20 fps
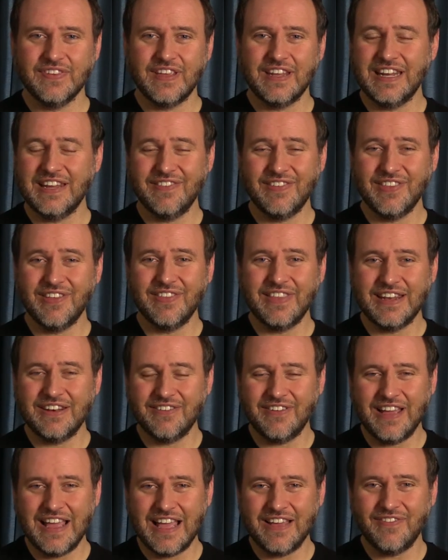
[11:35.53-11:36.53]
And even though they
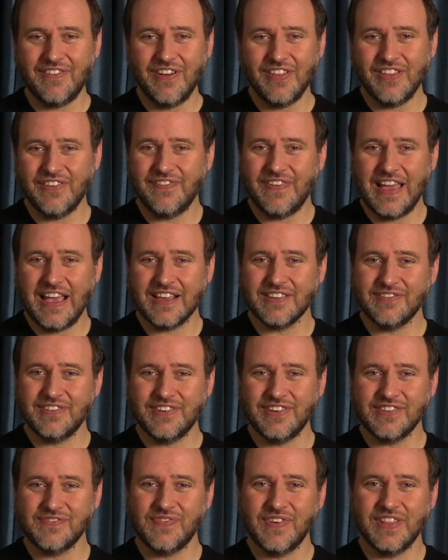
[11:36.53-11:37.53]
don't have all the facts, we
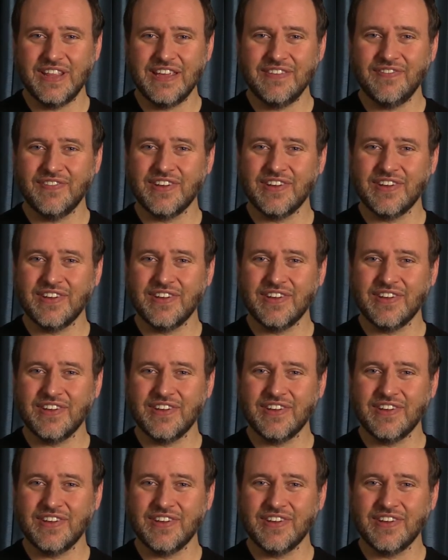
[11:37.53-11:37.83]
just believe